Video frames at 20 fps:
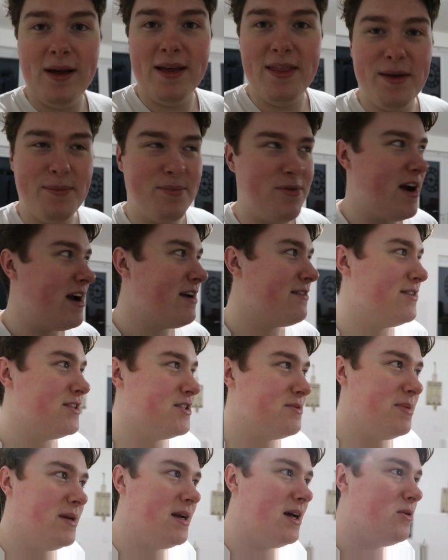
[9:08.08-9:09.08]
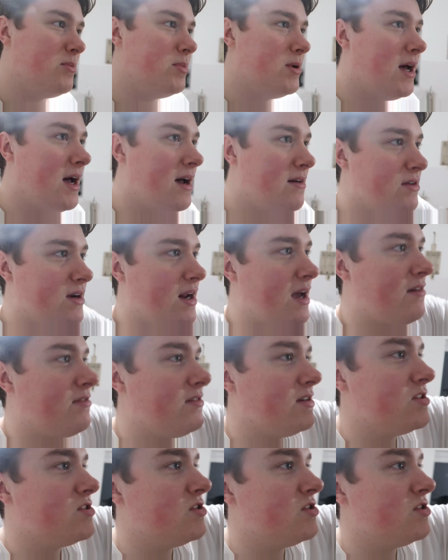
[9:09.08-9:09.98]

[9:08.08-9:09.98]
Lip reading: like the breakfast bit out, but I have it after.